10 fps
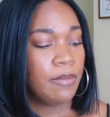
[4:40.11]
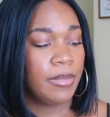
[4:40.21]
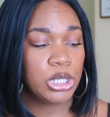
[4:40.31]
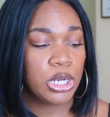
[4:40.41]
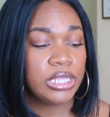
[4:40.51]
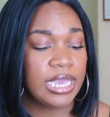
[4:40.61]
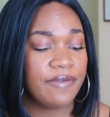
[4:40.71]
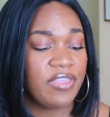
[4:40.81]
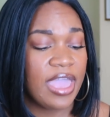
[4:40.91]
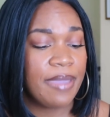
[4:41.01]
Majority
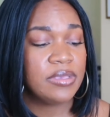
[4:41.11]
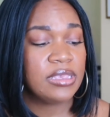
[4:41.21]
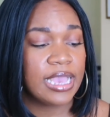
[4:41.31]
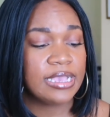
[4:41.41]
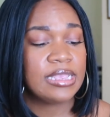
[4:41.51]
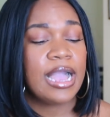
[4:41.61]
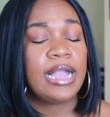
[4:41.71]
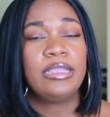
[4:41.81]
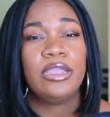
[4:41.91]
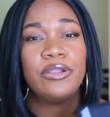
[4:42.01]
of them says
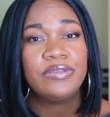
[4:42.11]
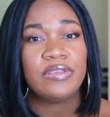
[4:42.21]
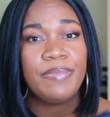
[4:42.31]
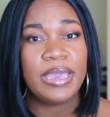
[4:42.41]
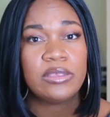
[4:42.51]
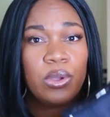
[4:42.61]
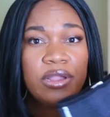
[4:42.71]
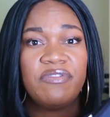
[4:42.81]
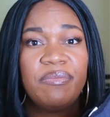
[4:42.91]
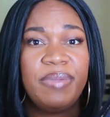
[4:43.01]
that, you know, it's the best,
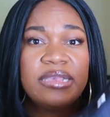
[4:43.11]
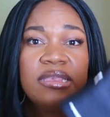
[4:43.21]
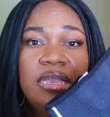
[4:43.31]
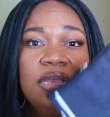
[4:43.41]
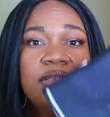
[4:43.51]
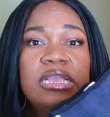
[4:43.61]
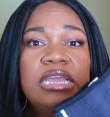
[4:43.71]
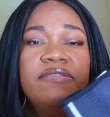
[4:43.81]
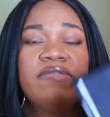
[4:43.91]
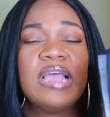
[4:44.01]
one of the best knee
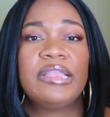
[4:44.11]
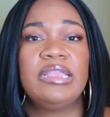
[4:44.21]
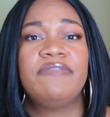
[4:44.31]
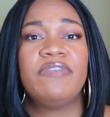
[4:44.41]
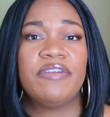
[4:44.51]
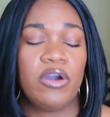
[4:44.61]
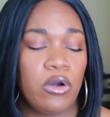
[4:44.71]
sleeves that they've ever